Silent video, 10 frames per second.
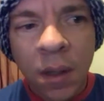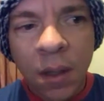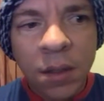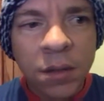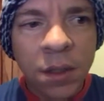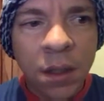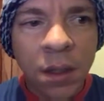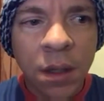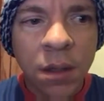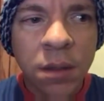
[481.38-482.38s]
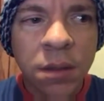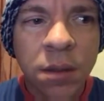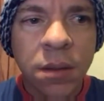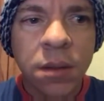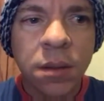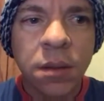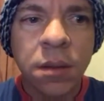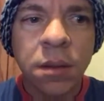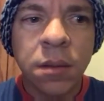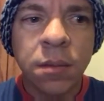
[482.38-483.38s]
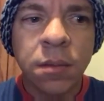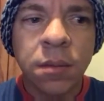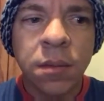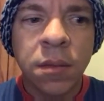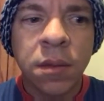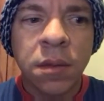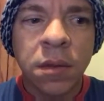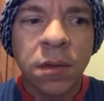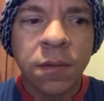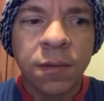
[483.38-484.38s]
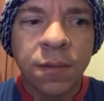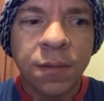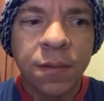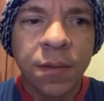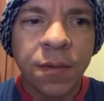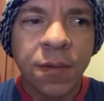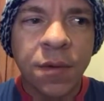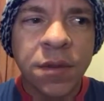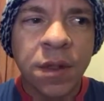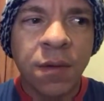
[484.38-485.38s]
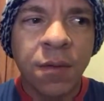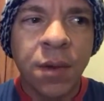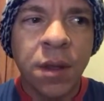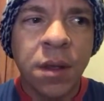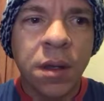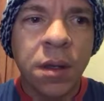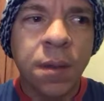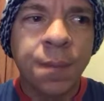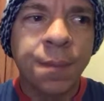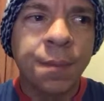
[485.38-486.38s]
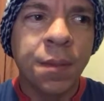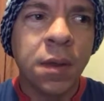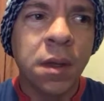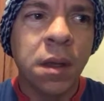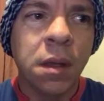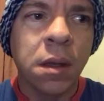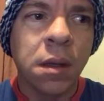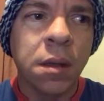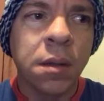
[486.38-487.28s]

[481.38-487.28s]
it's Sunday night, um, first day of the week. Yay.